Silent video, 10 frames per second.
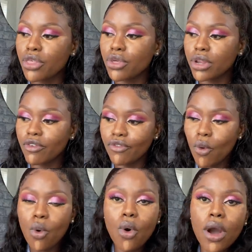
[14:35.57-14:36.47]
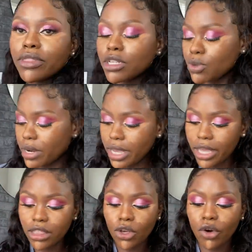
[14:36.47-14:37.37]
34 on the
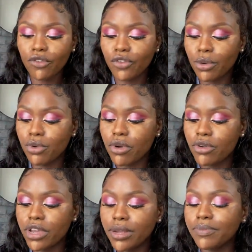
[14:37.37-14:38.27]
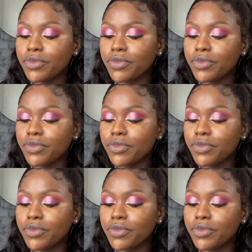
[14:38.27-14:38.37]
28th of february